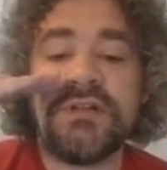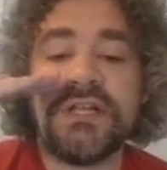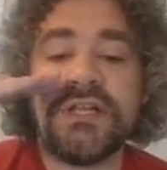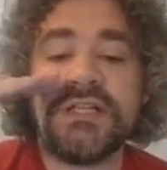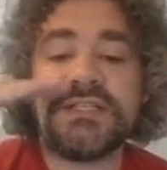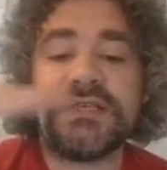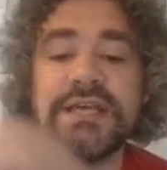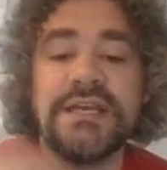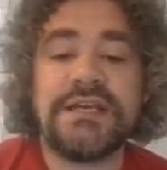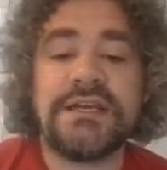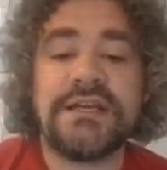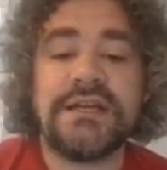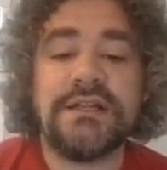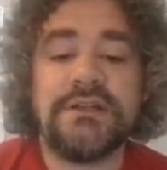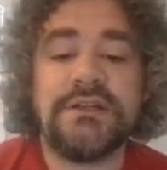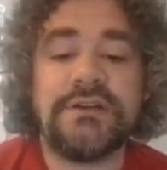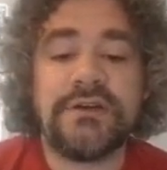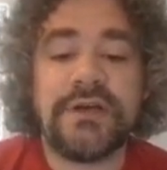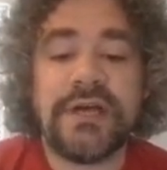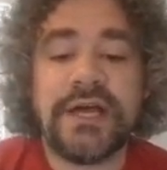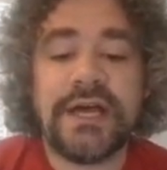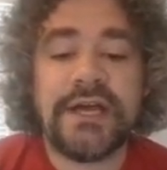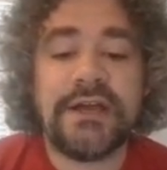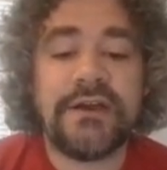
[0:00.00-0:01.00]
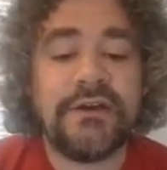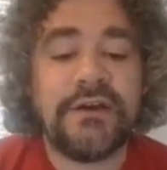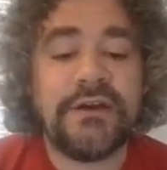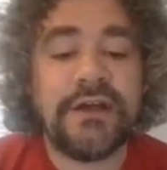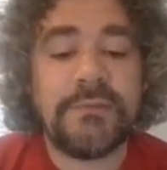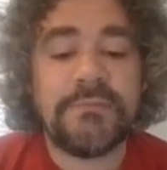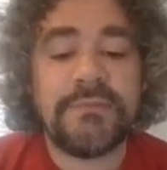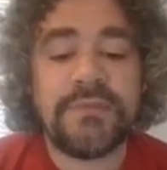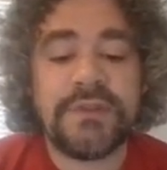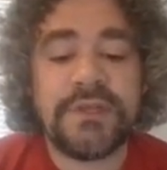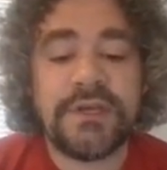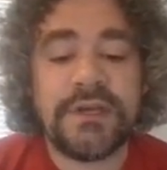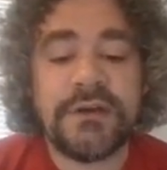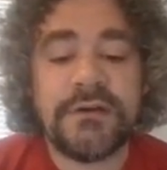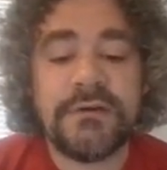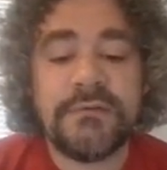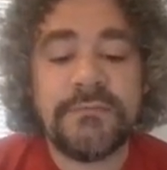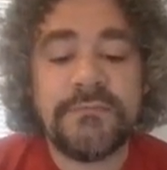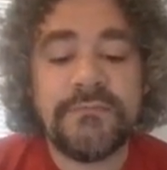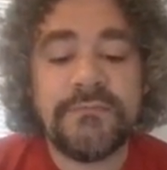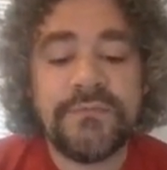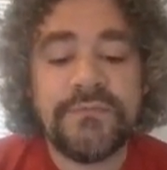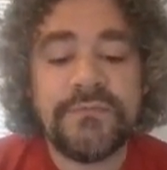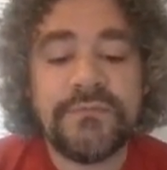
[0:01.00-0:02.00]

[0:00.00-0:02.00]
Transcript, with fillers: Let's get it a little higher up there.